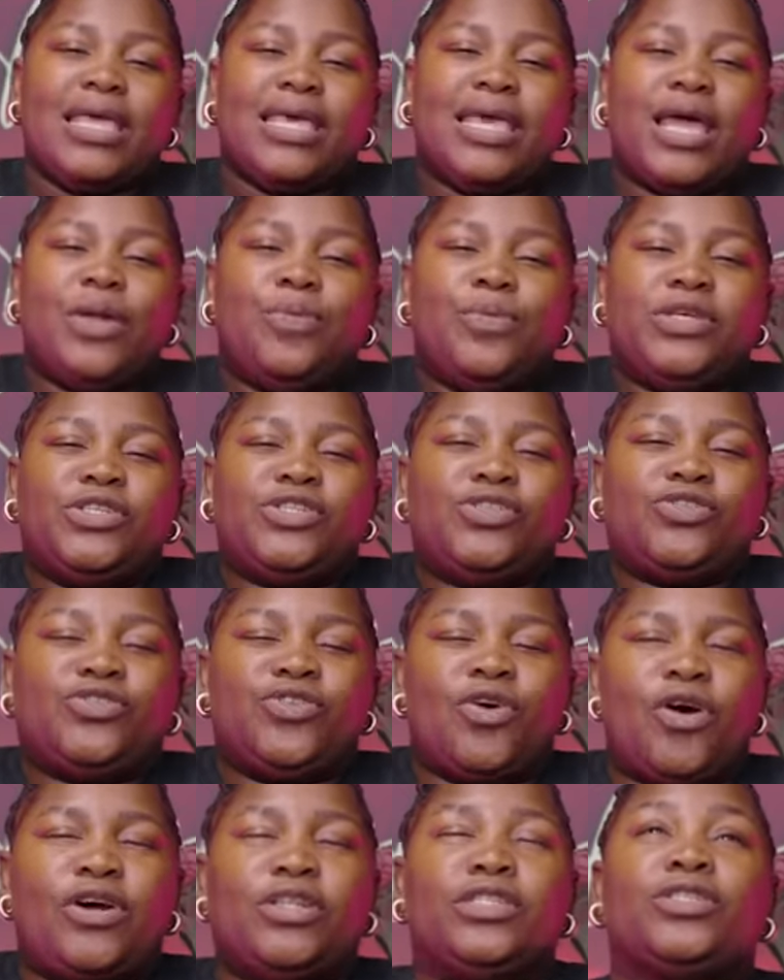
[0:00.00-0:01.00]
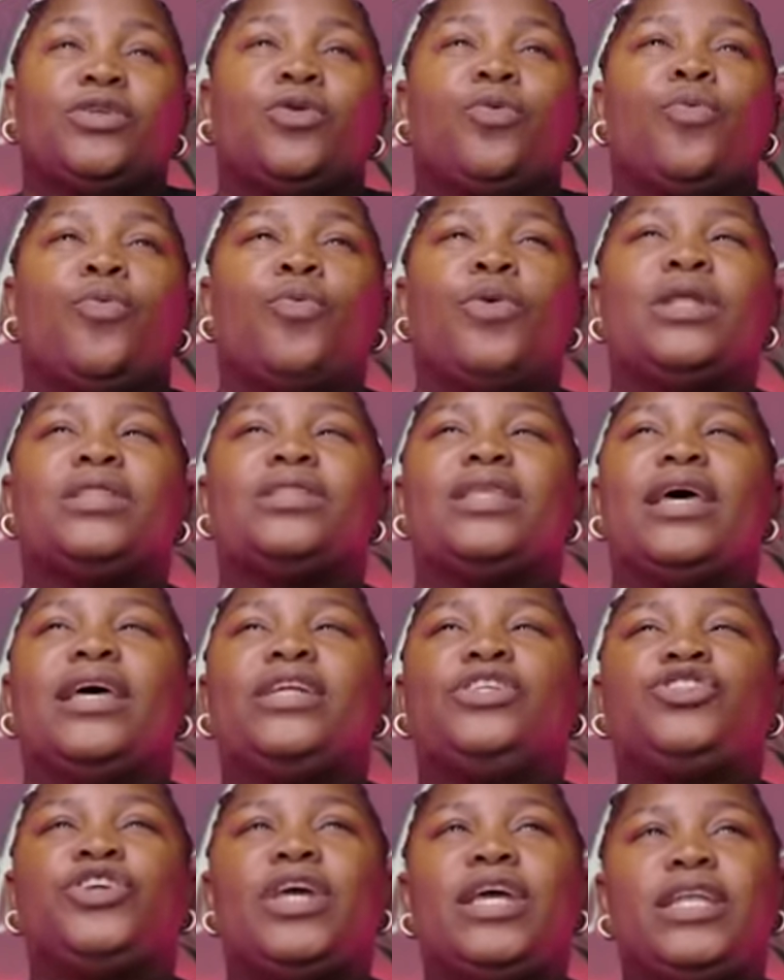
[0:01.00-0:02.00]
Can we start with
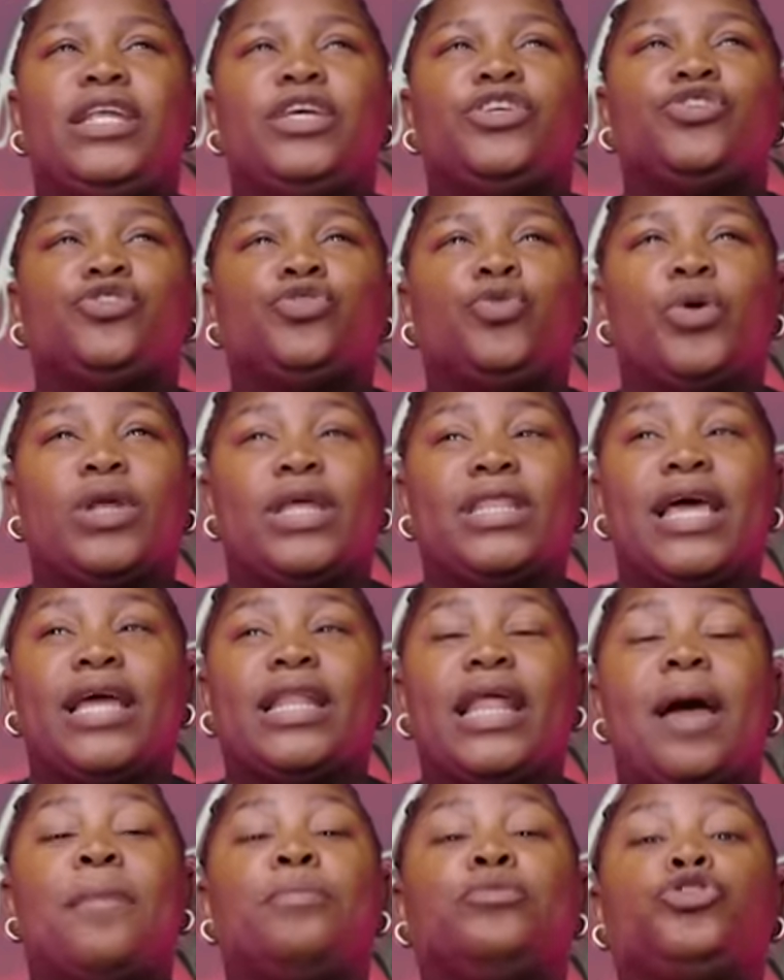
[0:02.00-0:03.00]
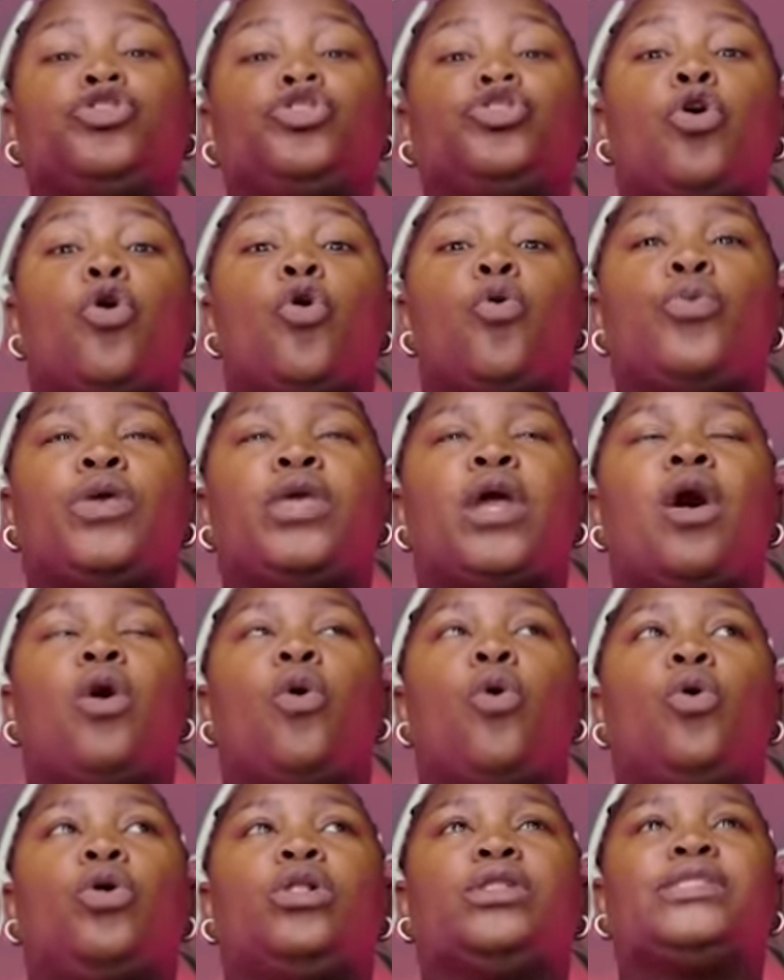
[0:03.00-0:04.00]
a training story that I'm sure we are
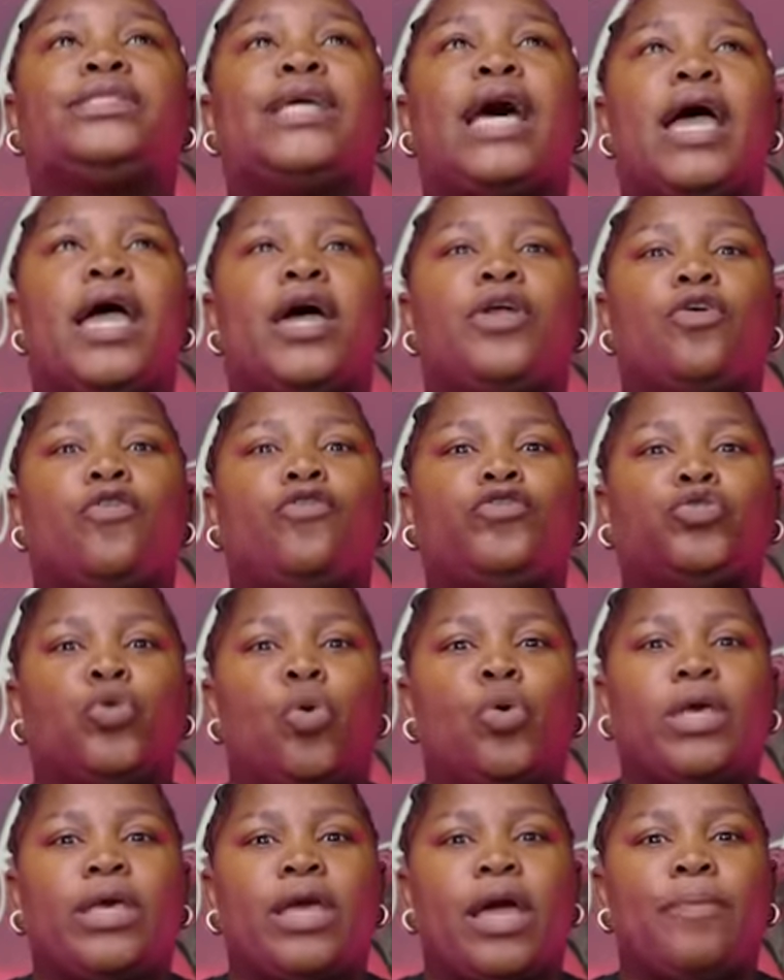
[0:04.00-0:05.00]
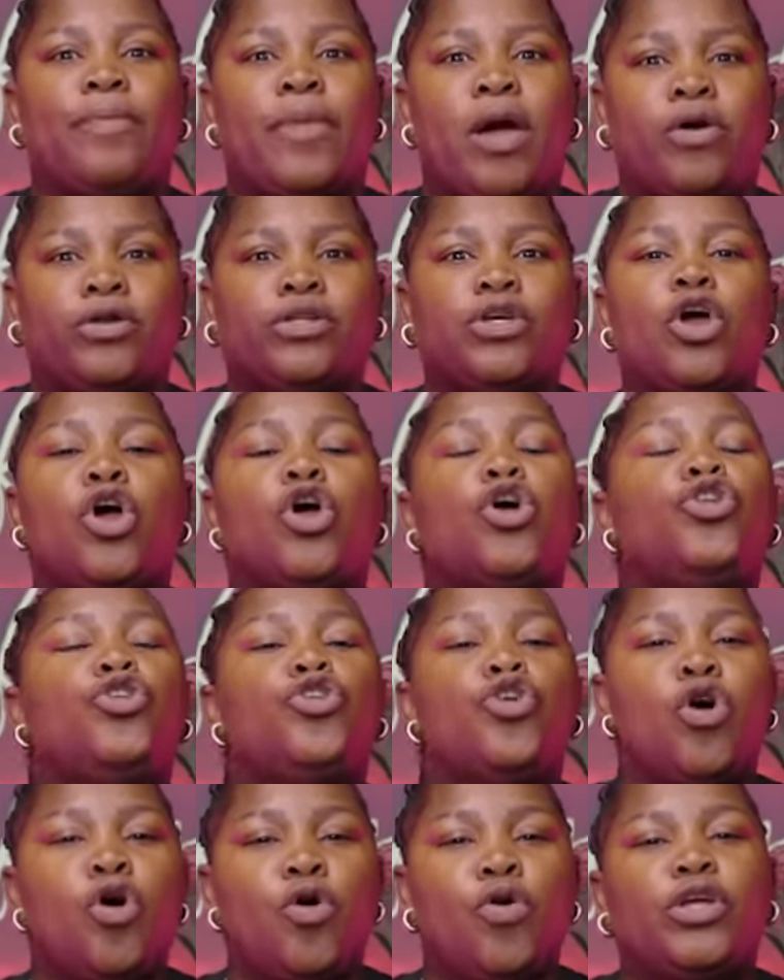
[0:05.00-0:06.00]
all tired of talking about?
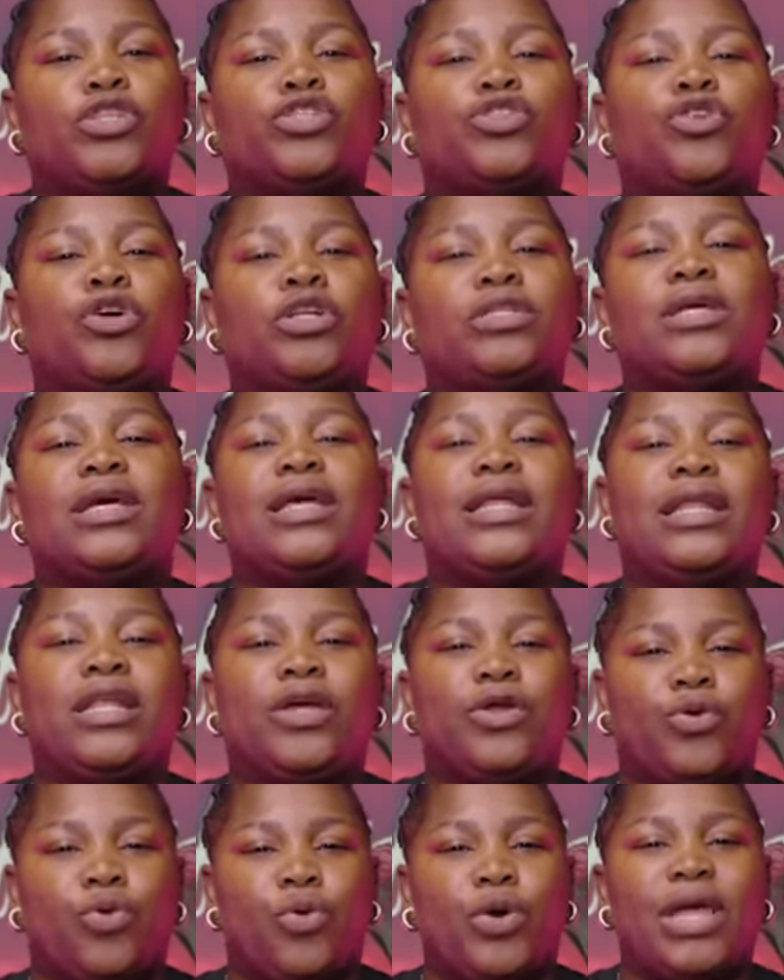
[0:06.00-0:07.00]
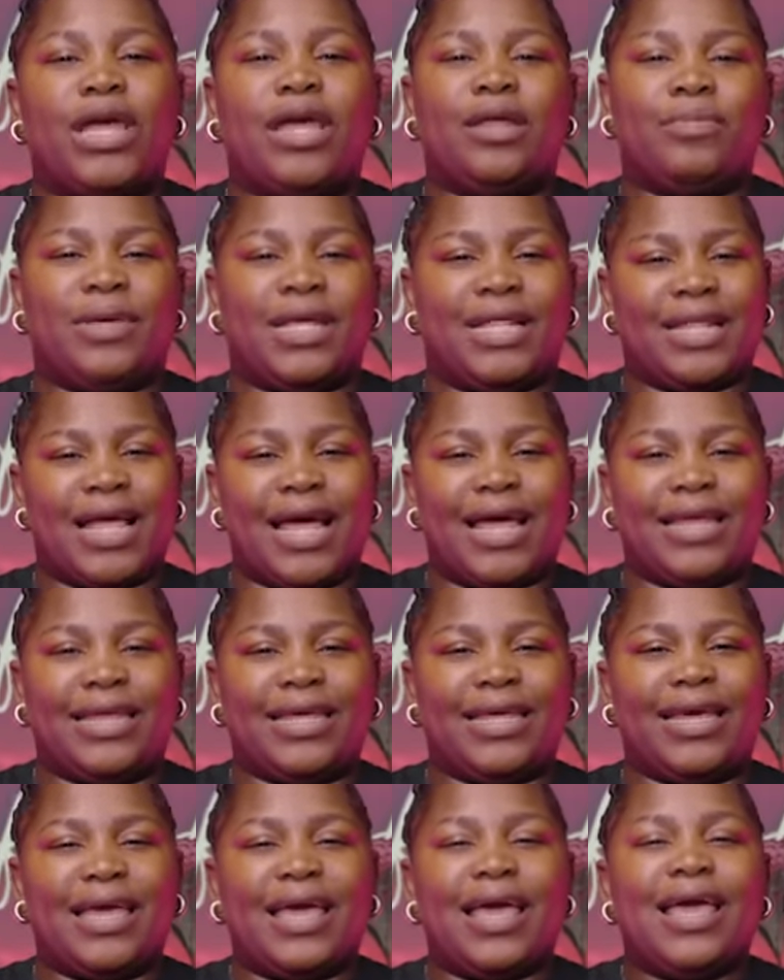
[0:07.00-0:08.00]
No, it's not Leeroy and
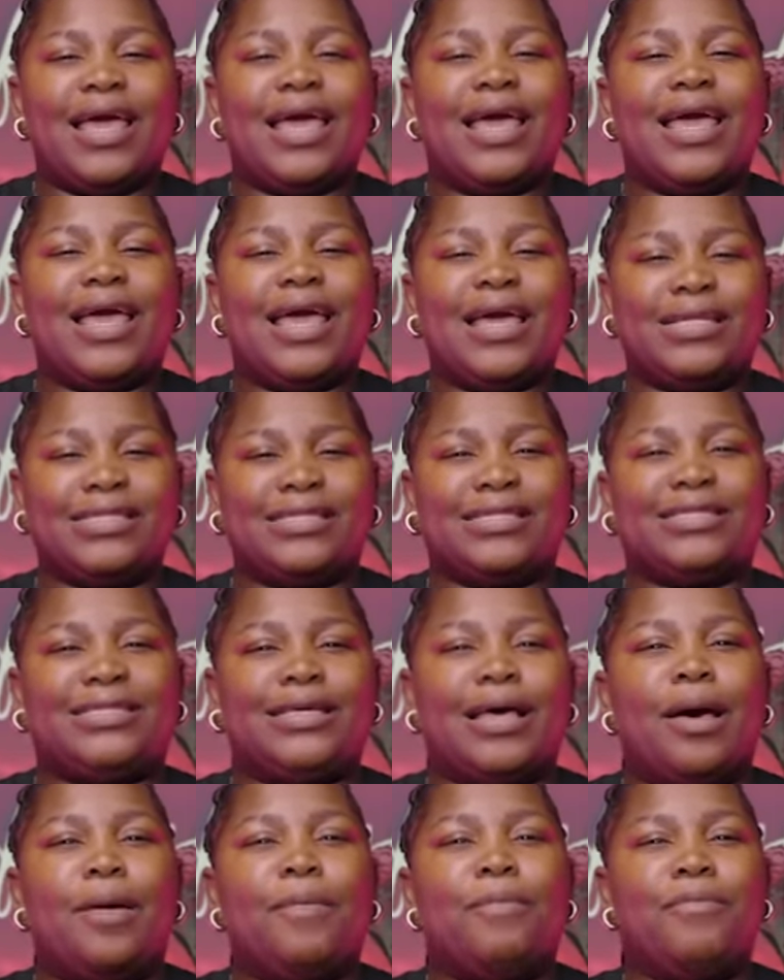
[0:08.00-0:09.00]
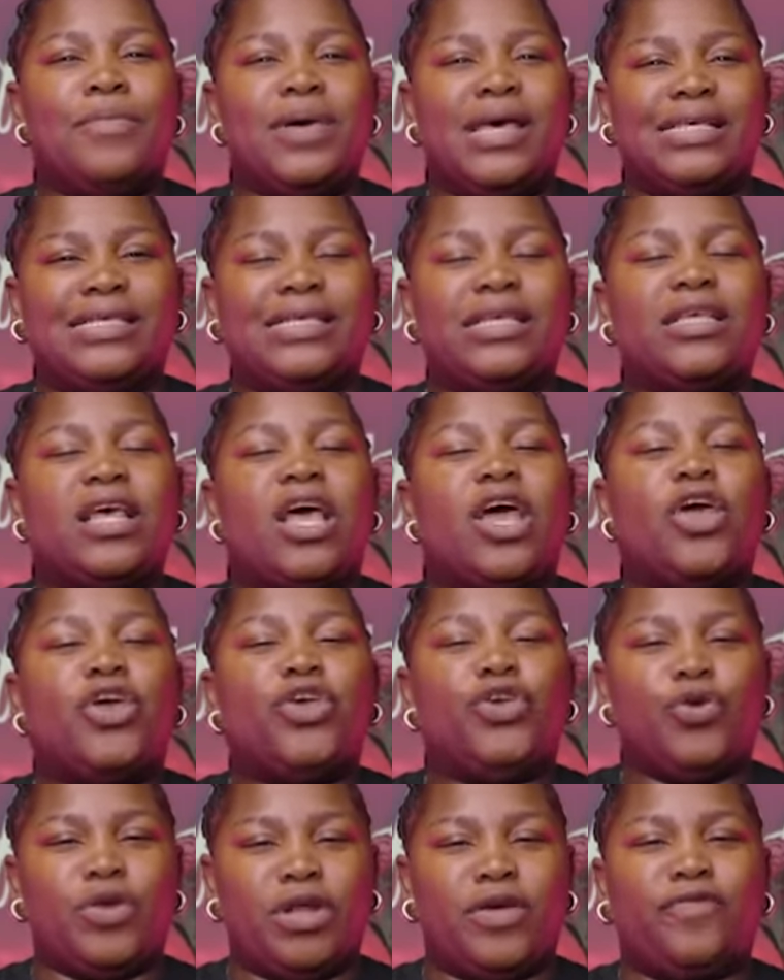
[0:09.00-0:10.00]
Mihlali. It's Miss
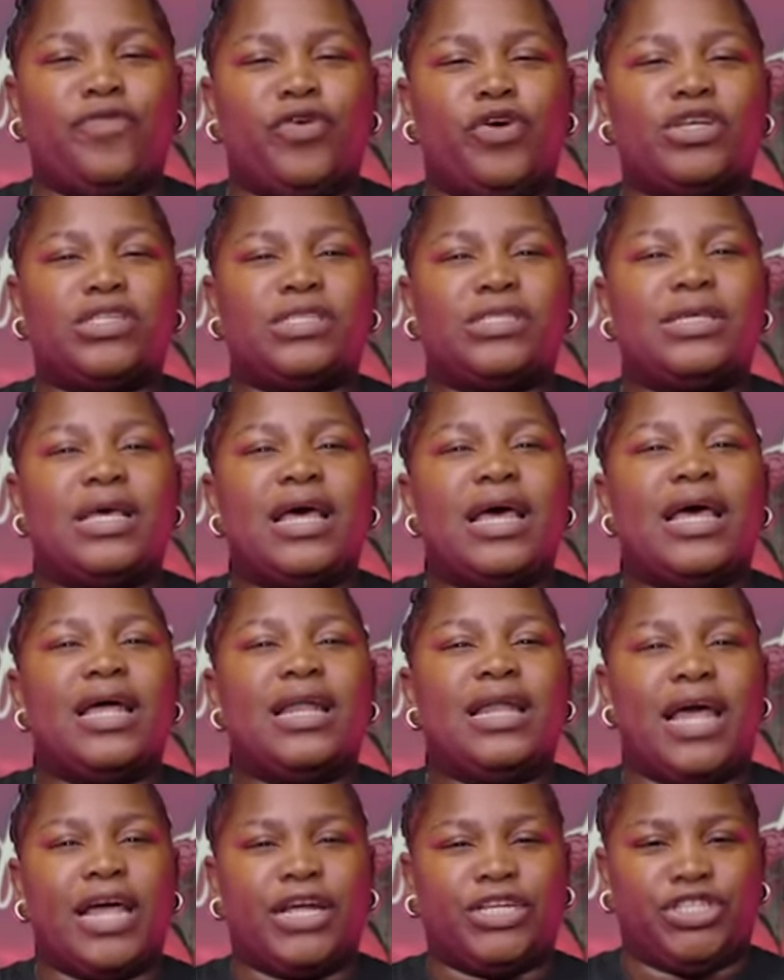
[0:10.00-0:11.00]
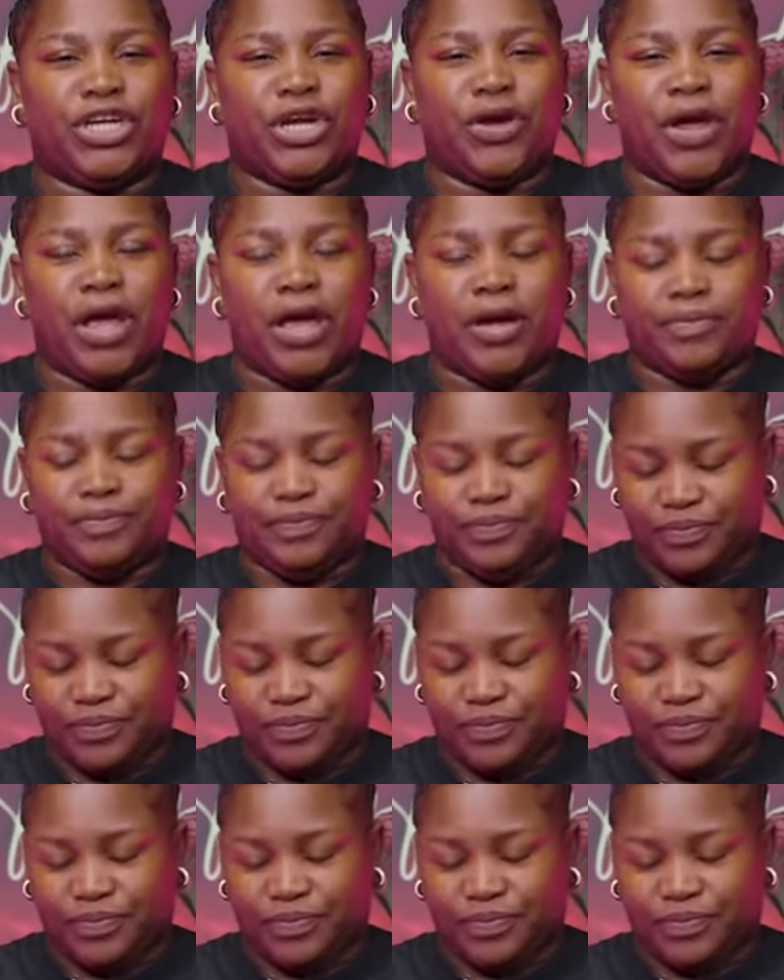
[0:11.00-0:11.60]
Universe Nigeria.